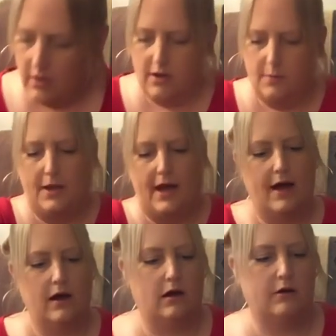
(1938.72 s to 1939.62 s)
Got a
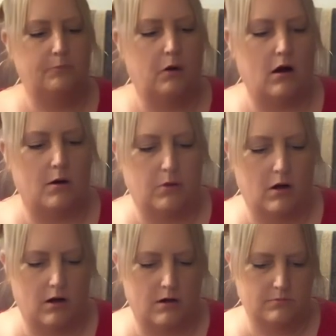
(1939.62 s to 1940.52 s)
pack of
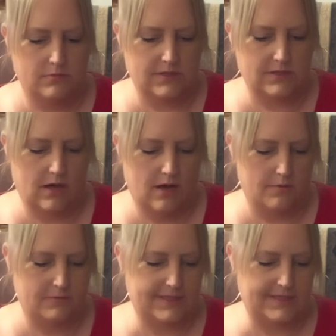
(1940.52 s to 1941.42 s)
pom-poms, um,
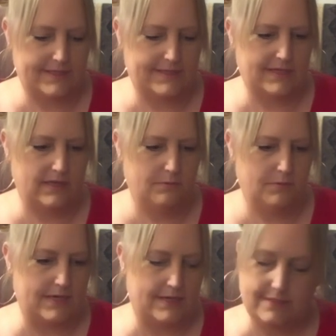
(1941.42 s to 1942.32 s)
16
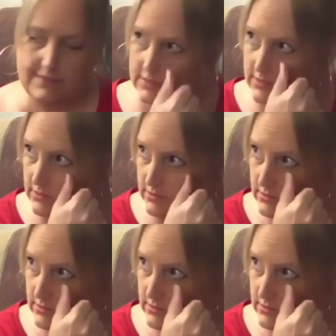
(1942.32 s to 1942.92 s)
pieces.